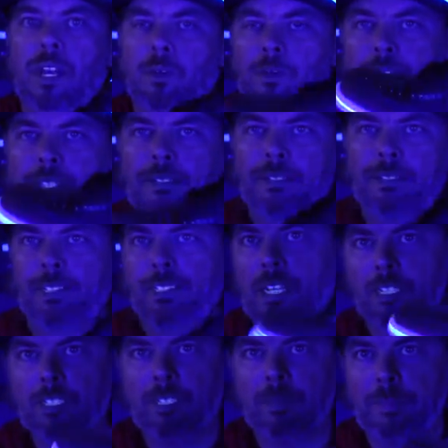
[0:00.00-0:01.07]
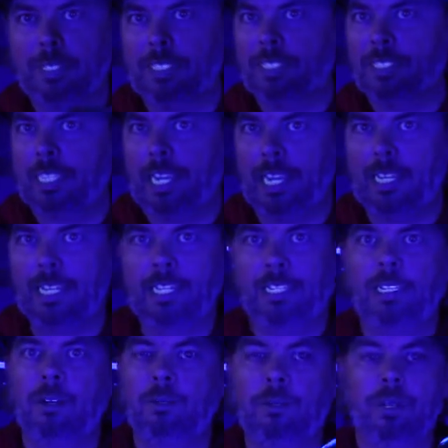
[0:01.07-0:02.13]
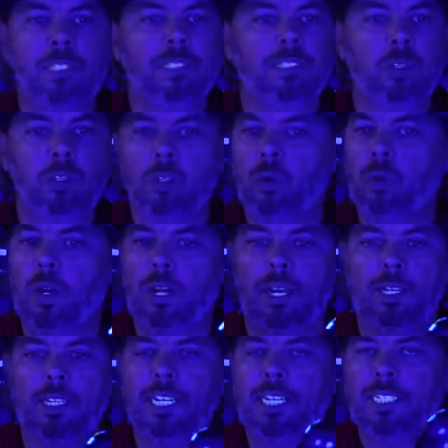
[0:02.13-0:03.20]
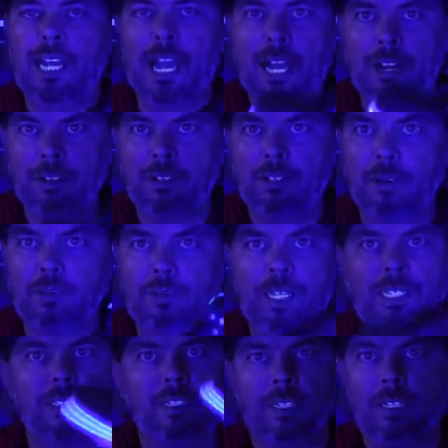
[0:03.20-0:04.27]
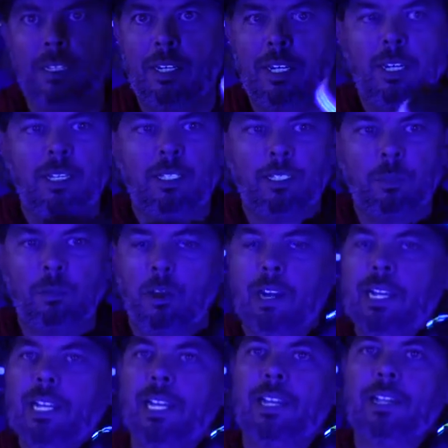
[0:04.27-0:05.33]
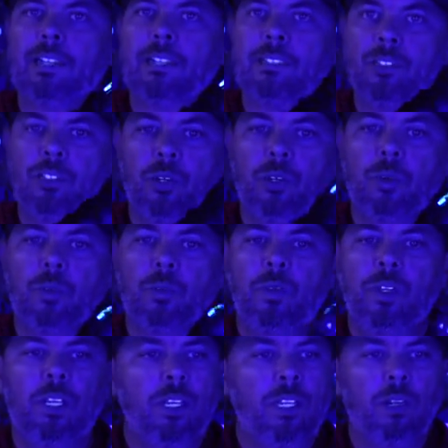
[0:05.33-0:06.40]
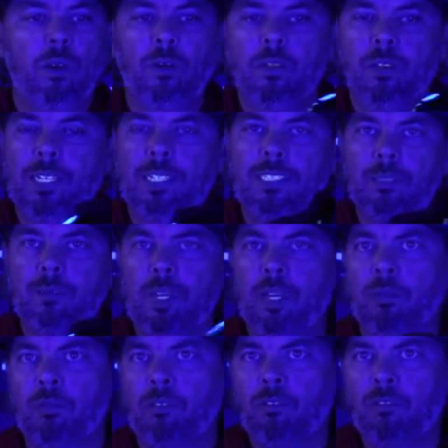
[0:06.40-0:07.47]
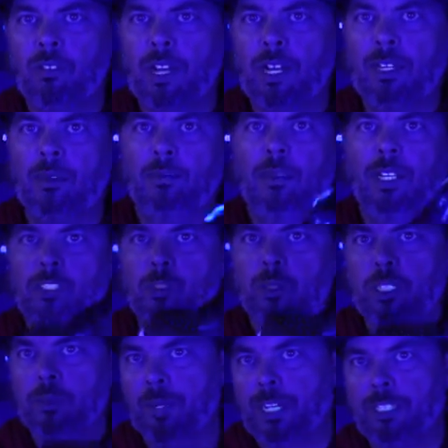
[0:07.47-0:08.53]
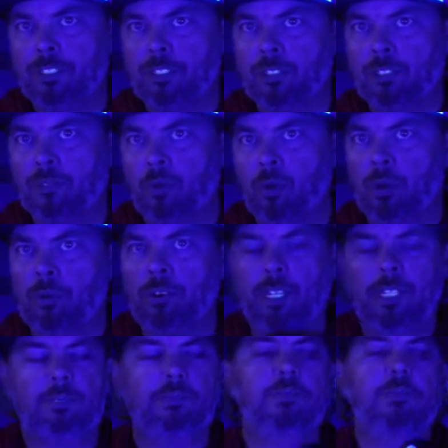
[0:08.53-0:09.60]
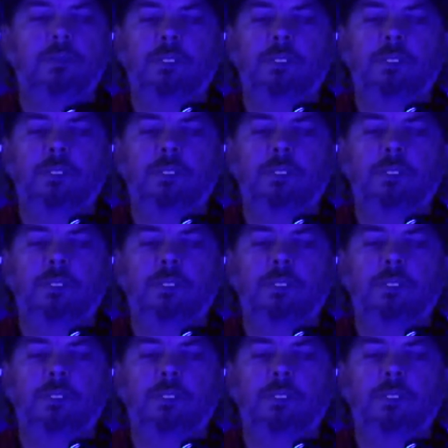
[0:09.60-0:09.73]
I mean, the Dunks are meant to skate in, they're meant to get tattered, they're meant to break in. So, you know, lace them up, rock them. That's what you buy the shoes for, right?